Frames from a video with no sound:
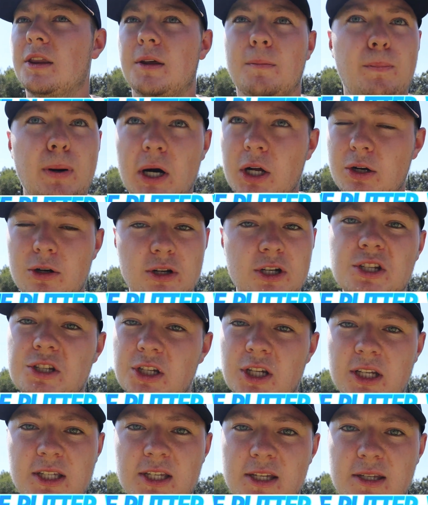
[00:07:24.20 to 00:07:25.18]
The putter is
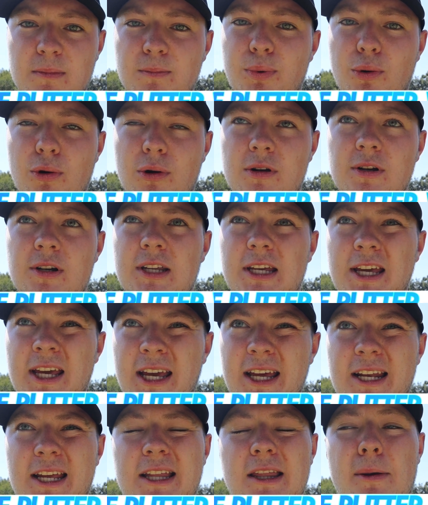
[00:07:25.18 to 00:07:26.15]
just as important to
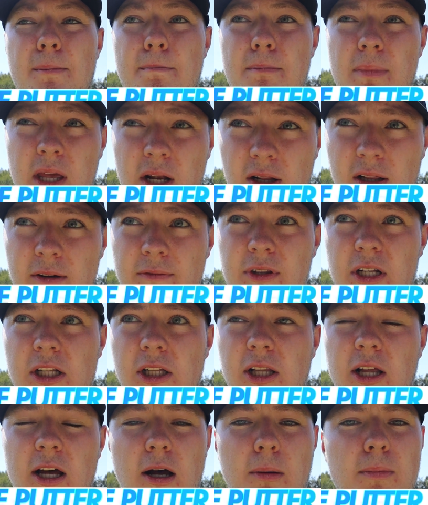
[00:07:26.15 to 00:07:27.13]
hit in the middle of the
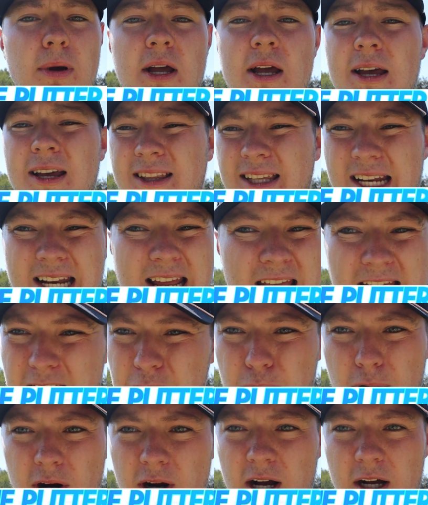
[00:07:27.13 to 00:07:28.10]
club than
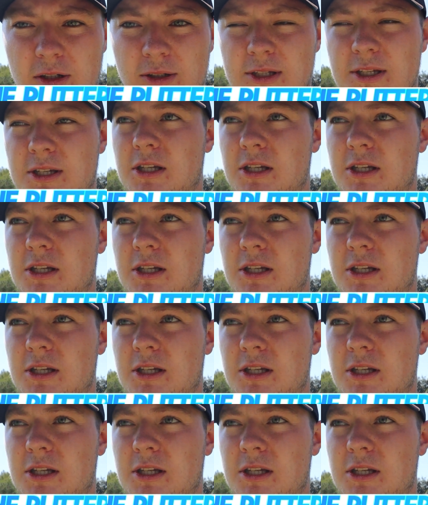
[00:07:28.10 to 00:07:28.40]
anywhere else.